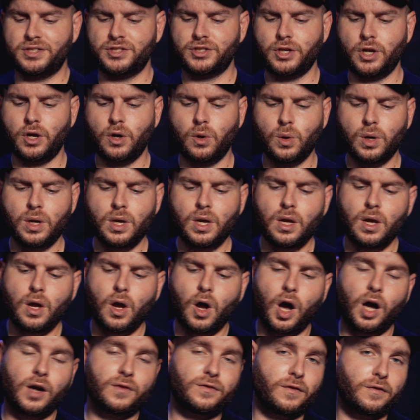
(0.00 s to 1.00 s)
So
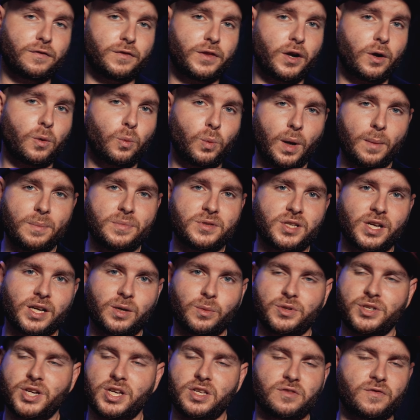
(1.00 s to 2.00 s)
off of their website,
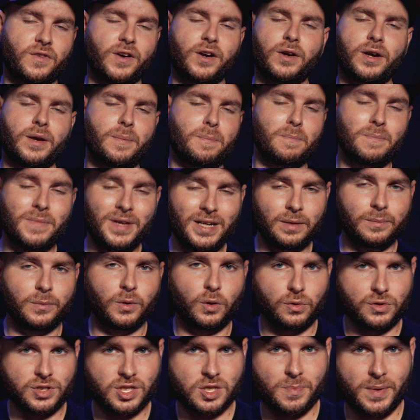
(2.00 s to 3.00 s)
which has very
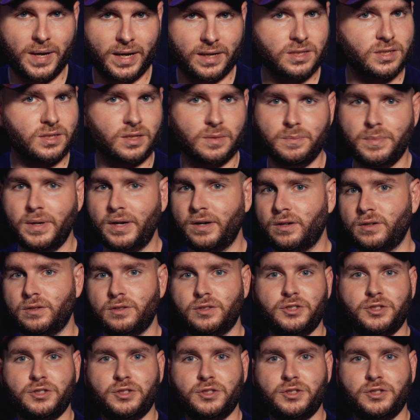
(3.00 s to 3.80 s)
minimal specs compared